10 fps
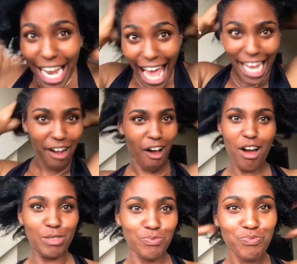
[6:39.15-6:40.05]
Like,
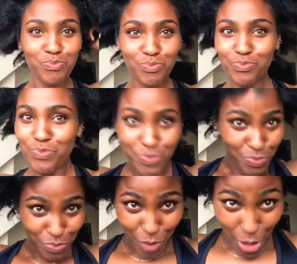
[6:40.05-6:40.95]

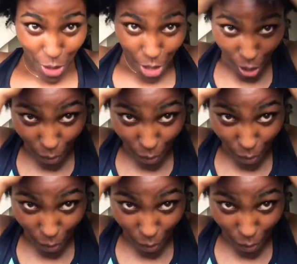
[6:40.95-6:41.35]
you know